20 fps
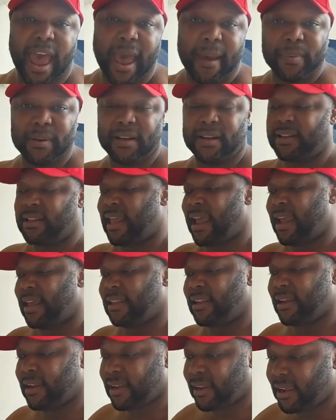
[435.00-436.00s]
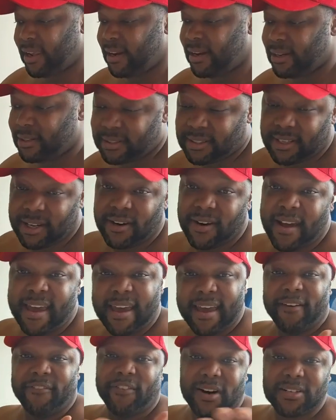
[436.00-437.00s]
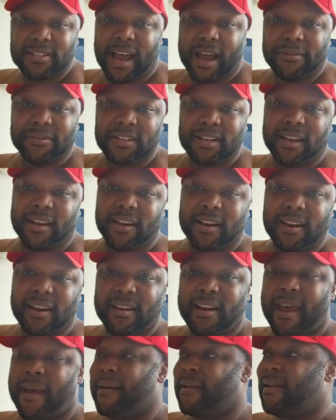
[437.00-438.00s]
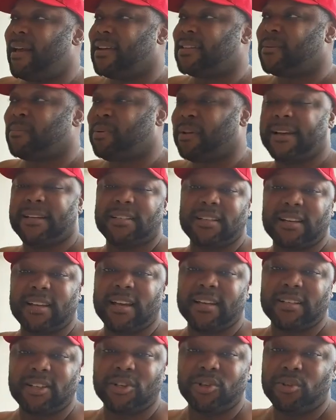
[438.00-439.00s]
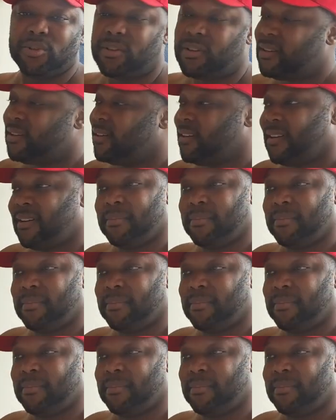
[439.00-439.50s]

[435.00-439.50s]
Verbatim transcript: be happening lately in Quito. So at first I was looking at that as a place to get to,